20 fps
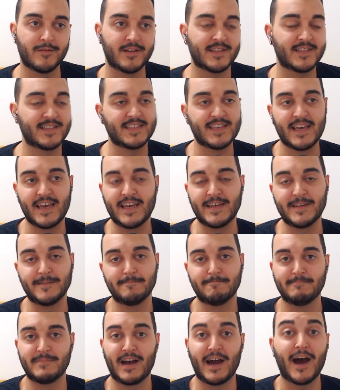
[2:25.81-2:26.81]
let's say,
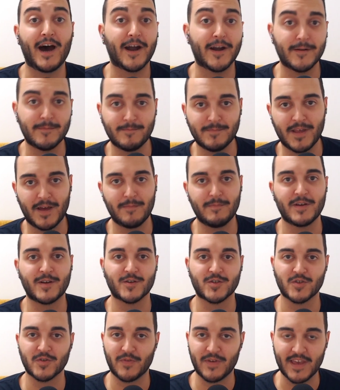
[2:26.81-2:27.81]
harmed
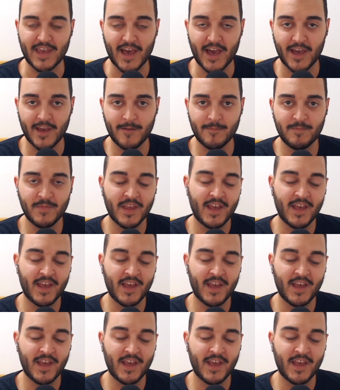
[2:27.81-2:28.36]
because of AI.